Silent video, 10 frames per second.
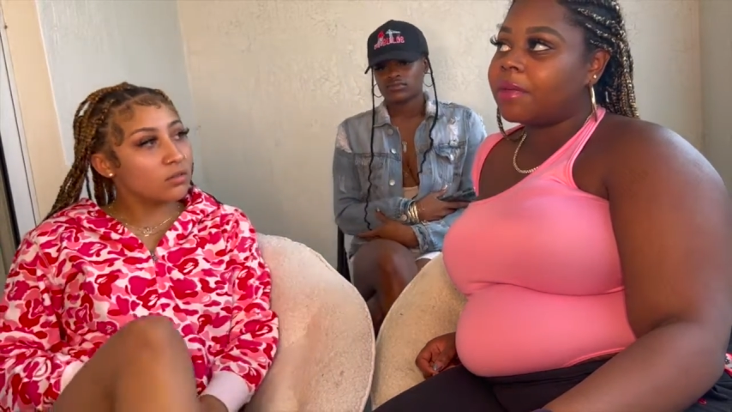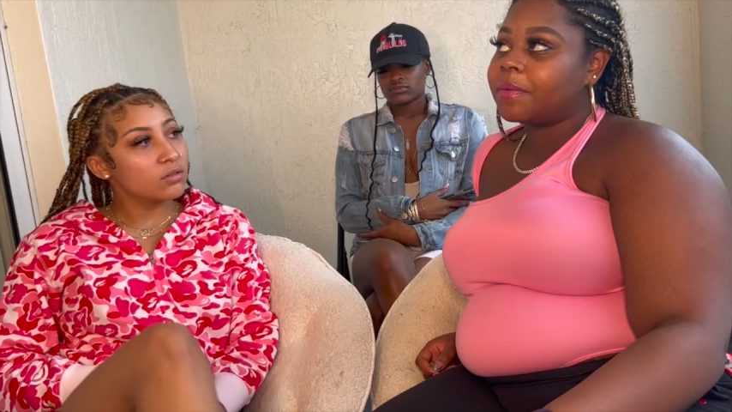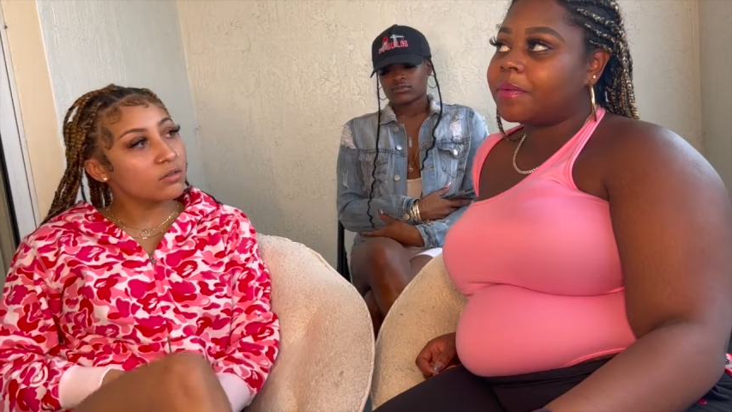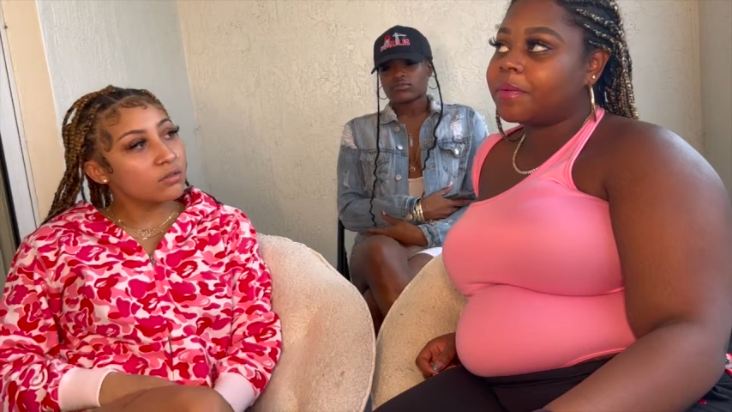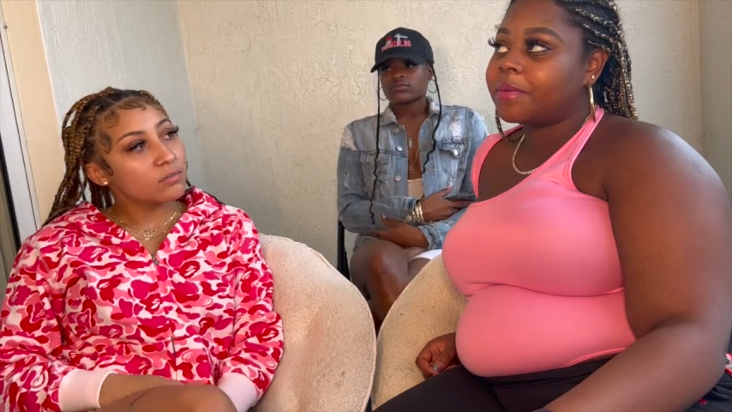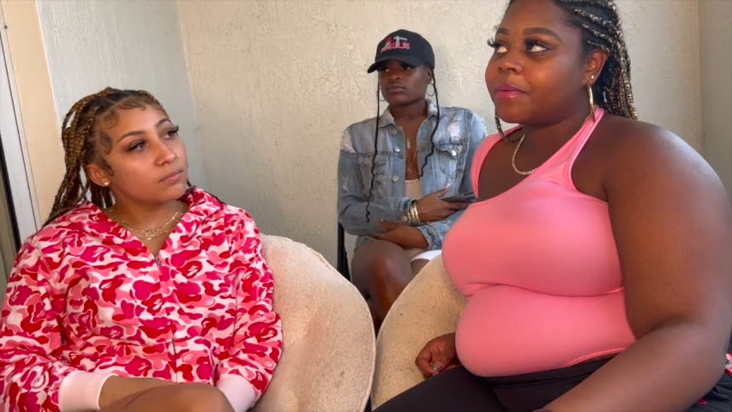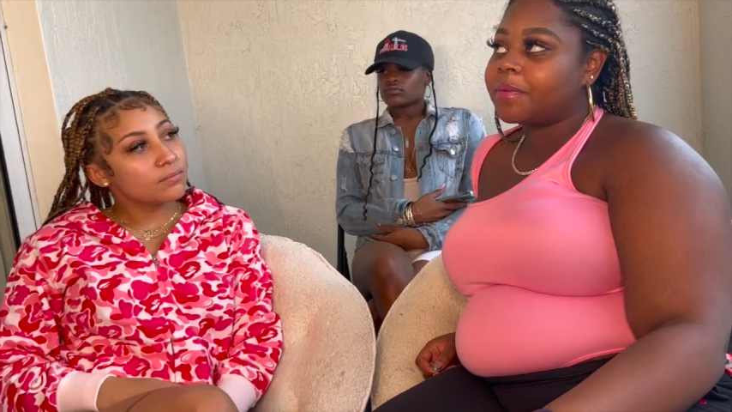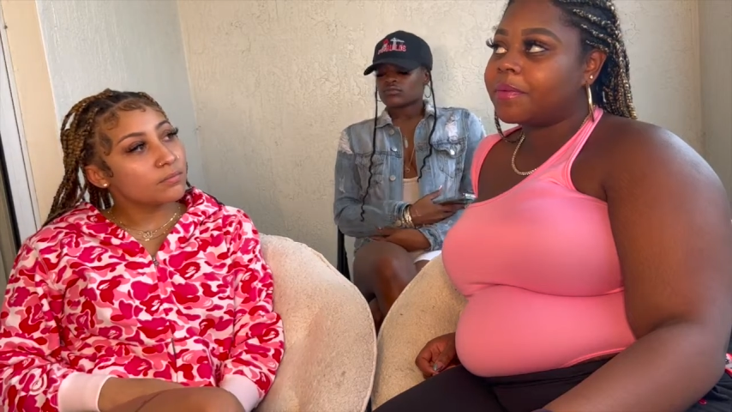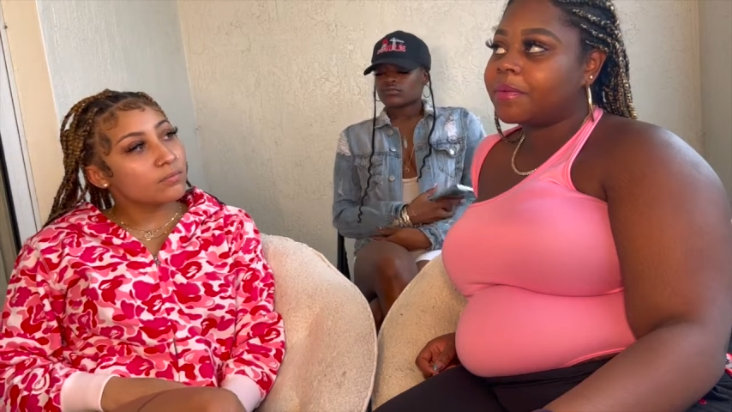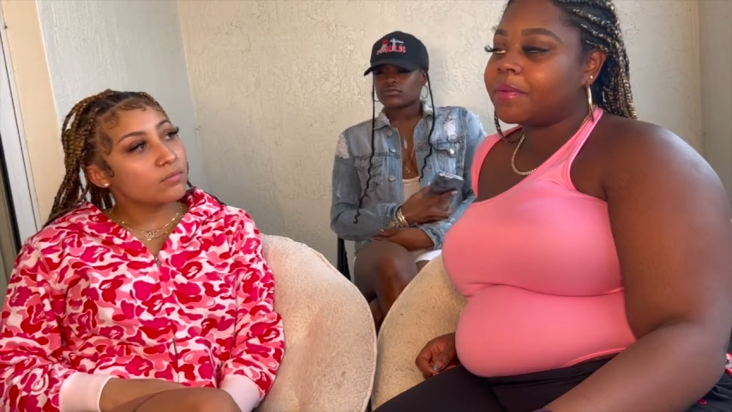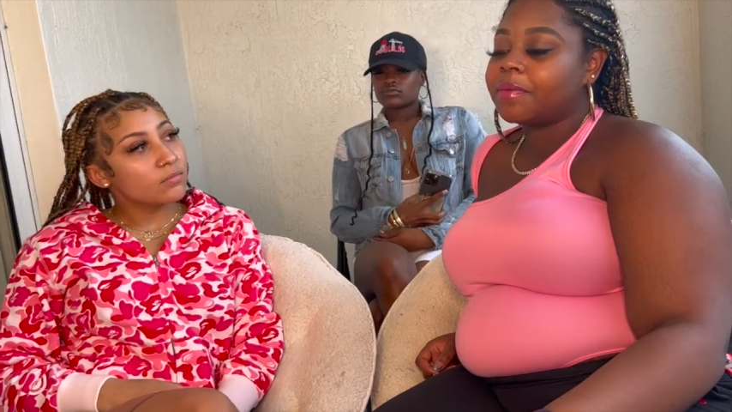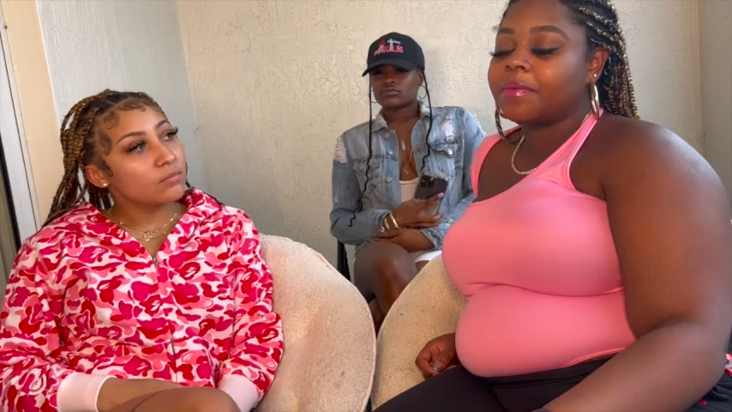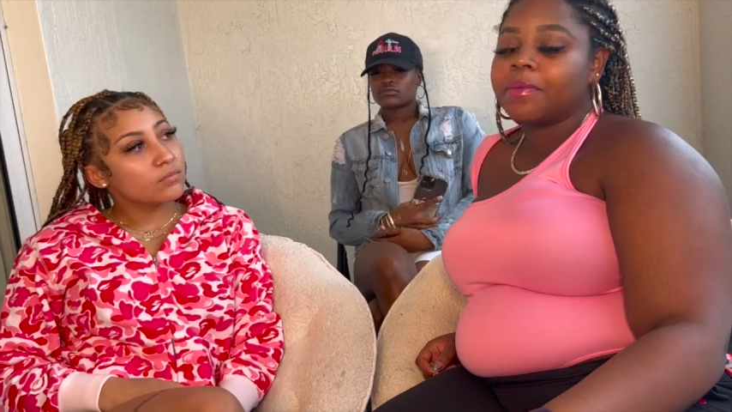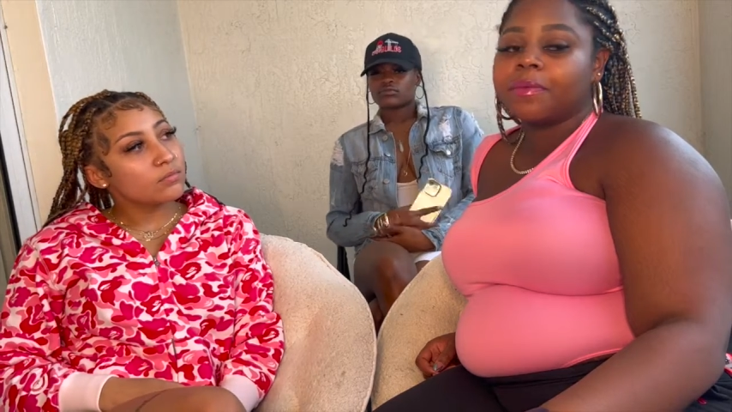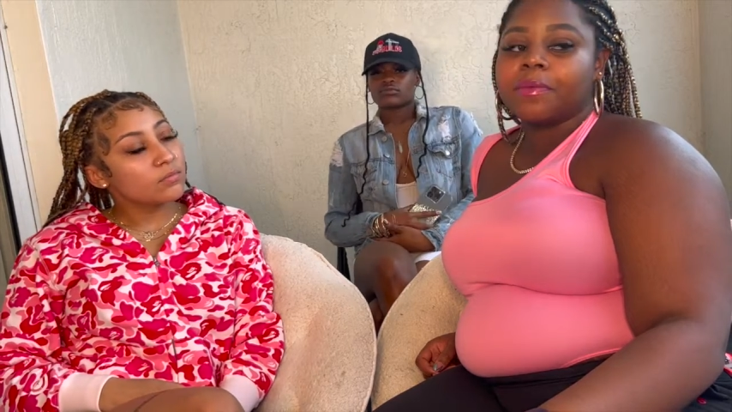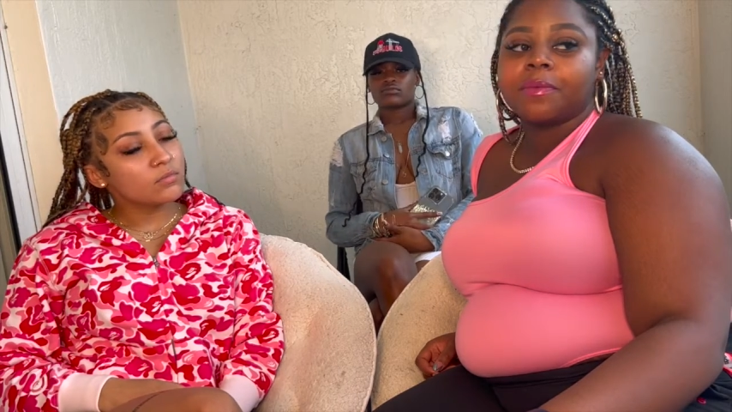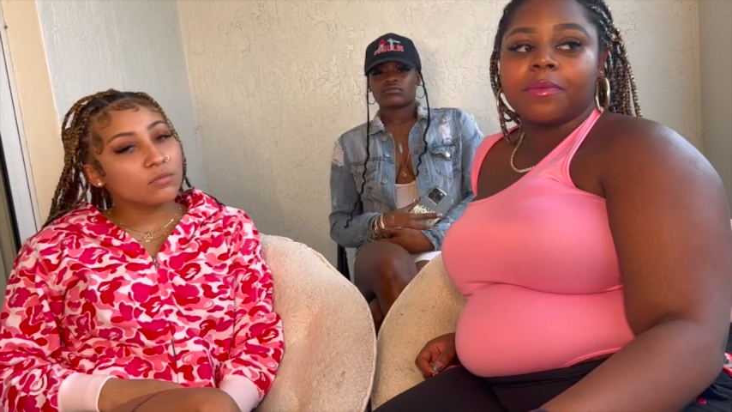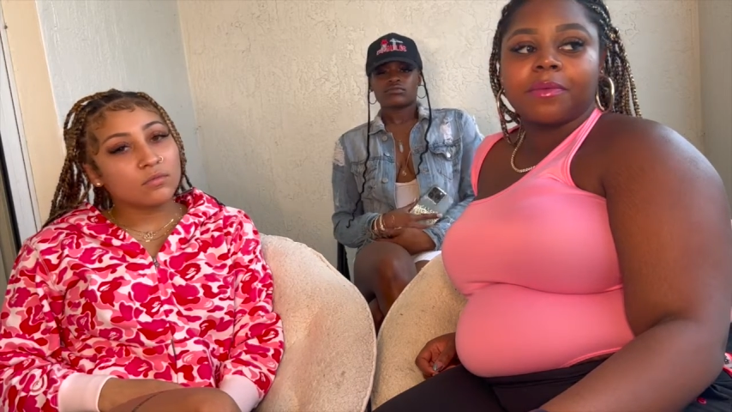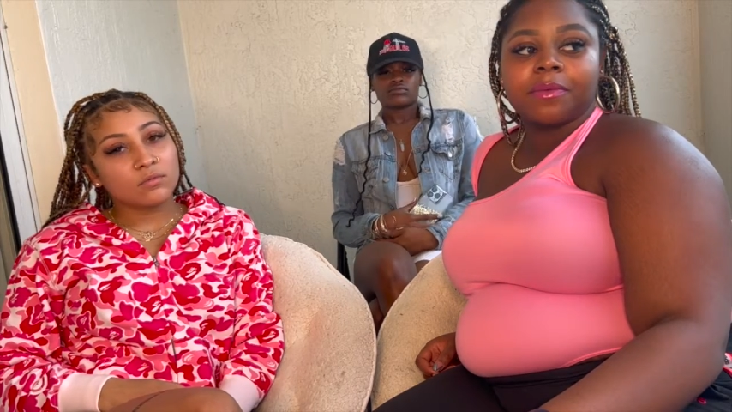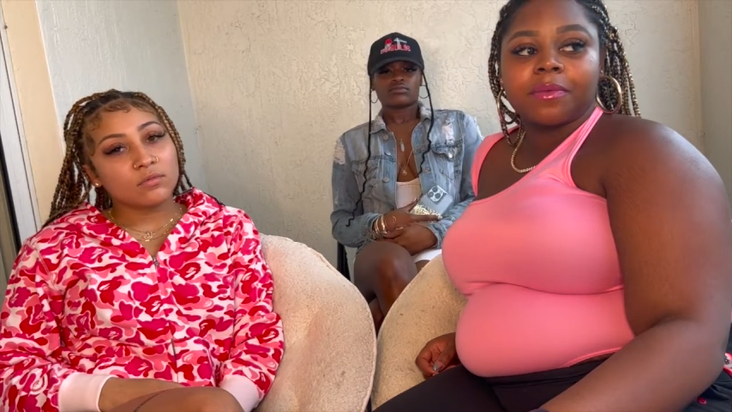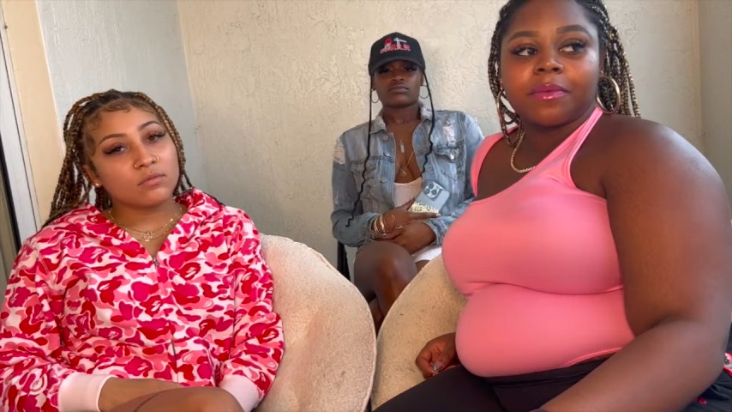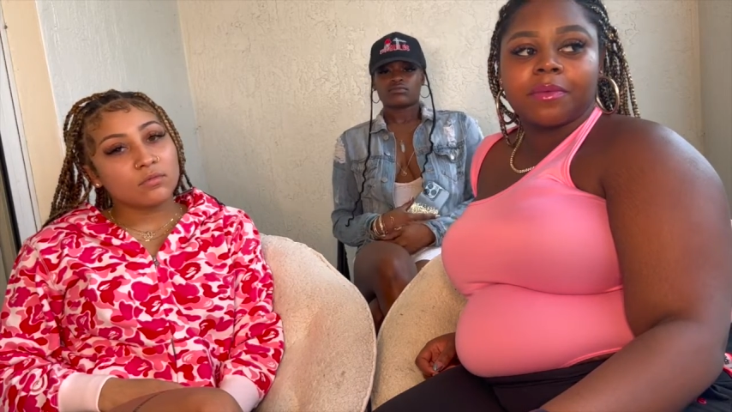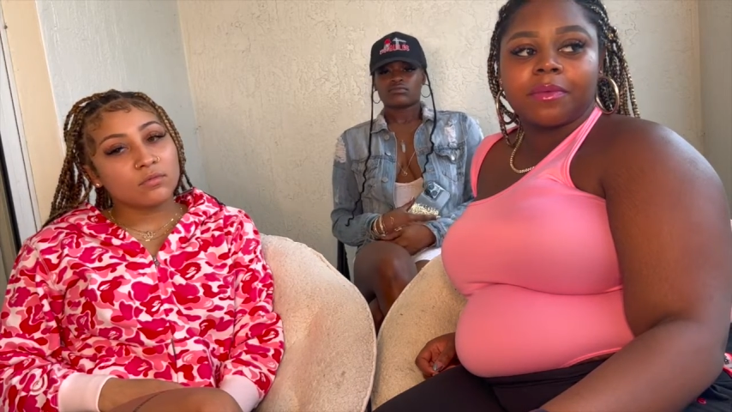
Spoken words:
(silence)